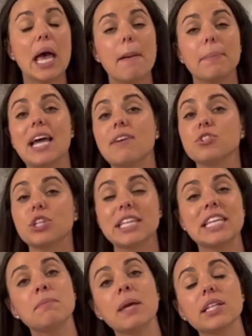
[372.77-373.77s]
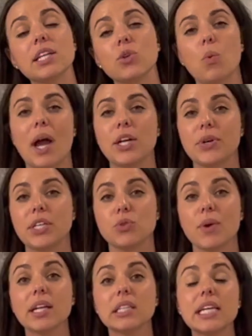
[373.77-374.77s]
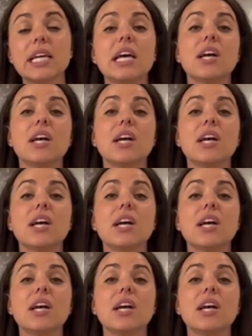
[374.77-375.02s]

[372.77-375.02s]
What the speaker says: but after emailing the winery directly,